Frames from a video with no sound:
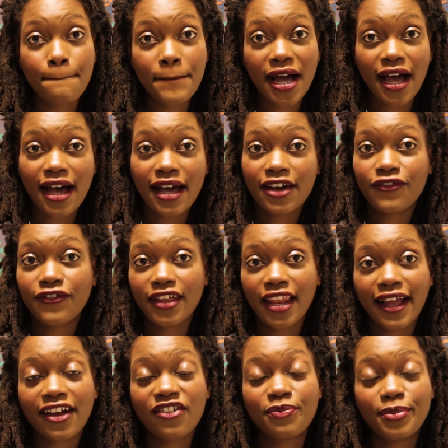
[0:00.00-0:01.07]
But I feel
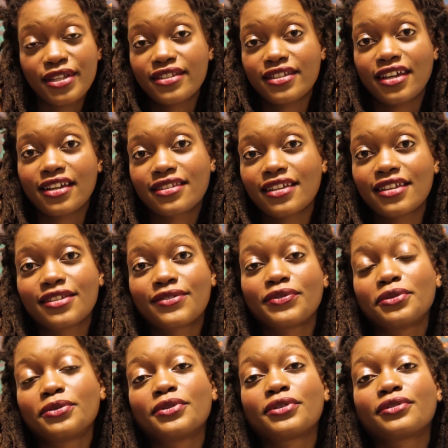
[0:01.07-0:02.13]
like I've been
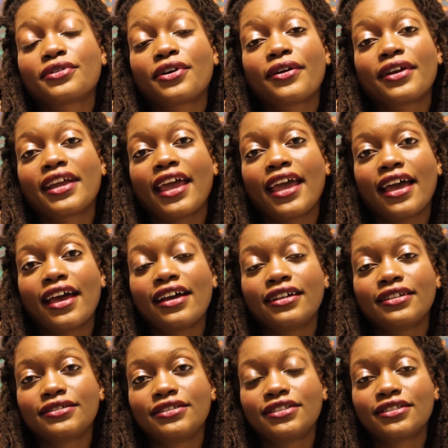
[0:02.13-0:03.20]
successful with growing
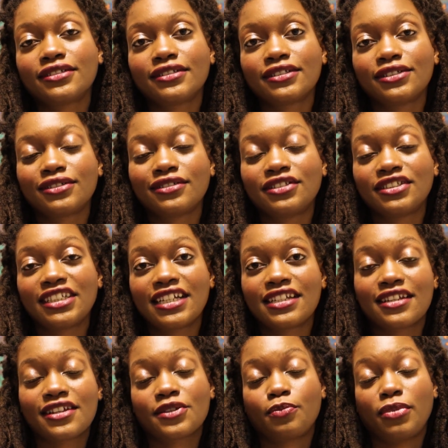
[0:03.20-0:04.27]
hair. You know, no
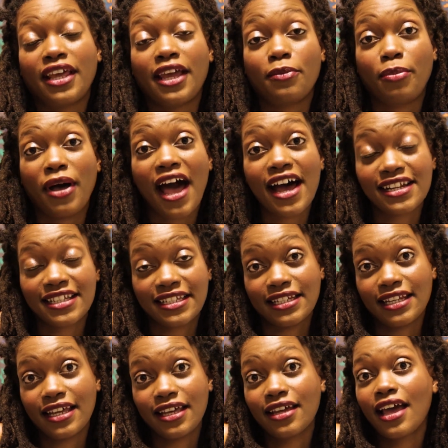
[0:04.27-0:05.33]
genetics play a part
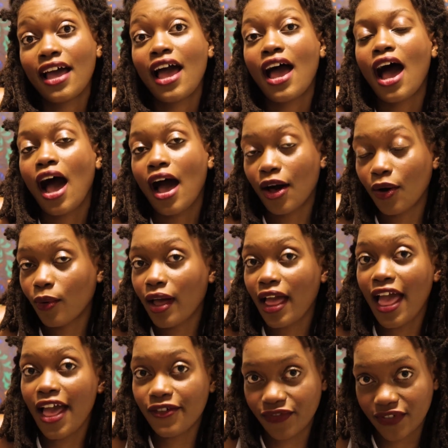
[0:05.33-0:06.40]
in it.
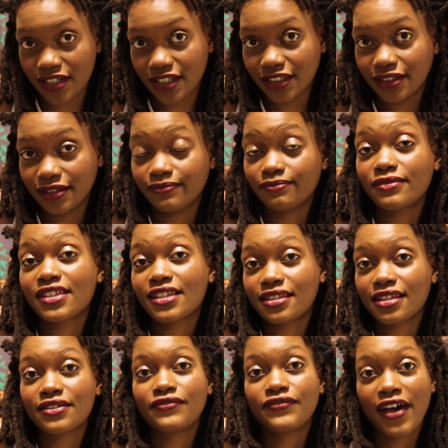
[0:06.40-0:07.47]
However,
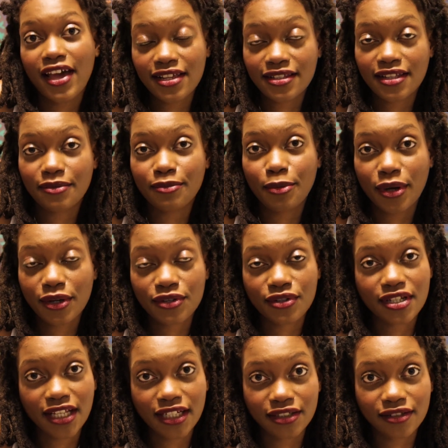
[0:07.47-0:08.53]
this advice that I'm about to
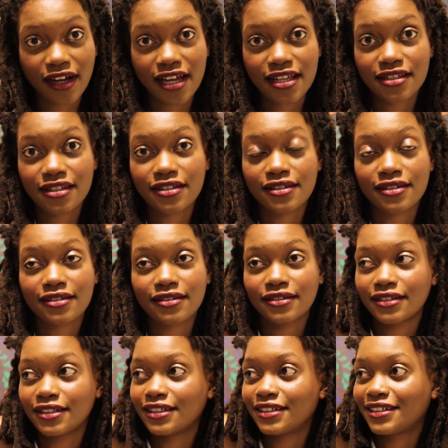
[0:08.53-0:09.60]
tell you guys is...
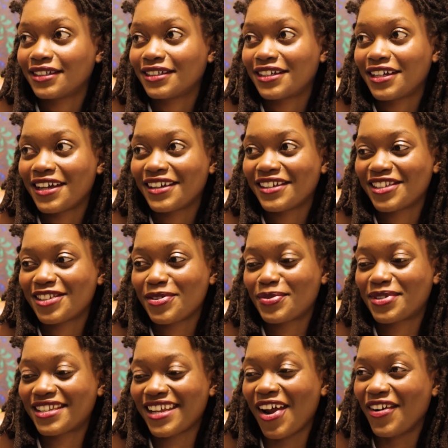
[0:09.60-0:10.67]
Stop
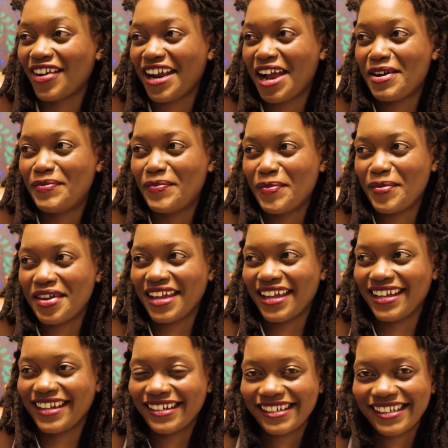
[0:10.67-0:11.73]
staring at
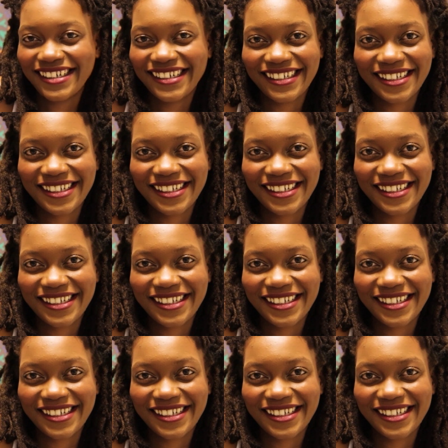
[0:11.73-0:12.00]
me.